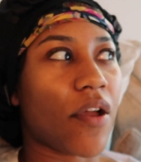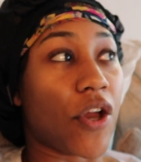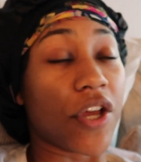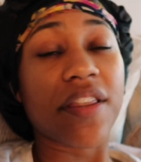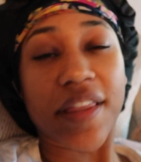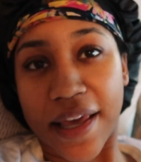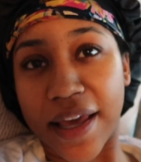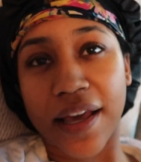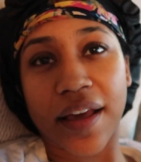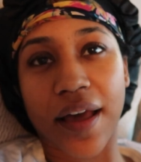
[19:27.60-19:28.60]
good
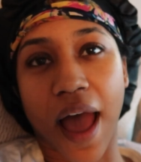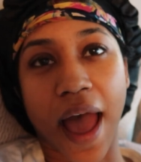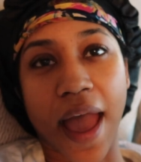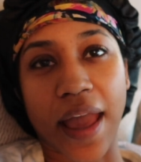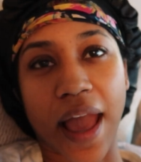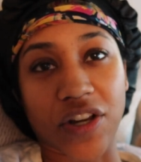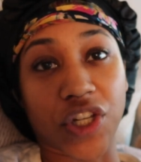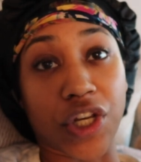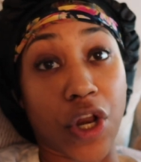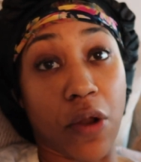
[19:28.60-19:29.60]
thing I
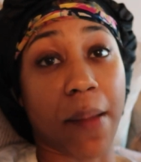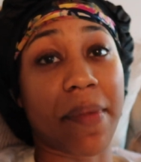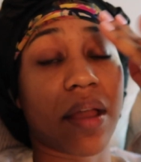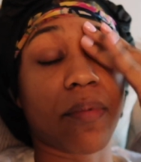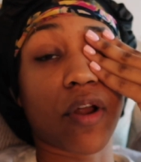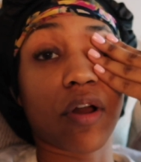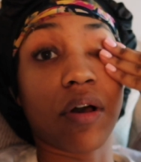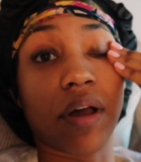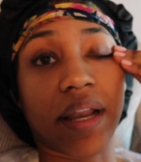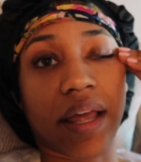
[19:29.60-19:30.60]
actually know my makeup
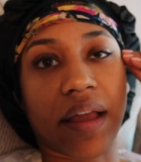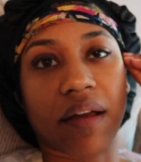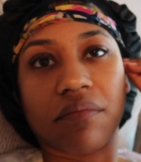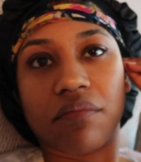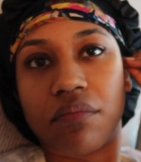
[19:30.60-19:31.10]
girl, and like,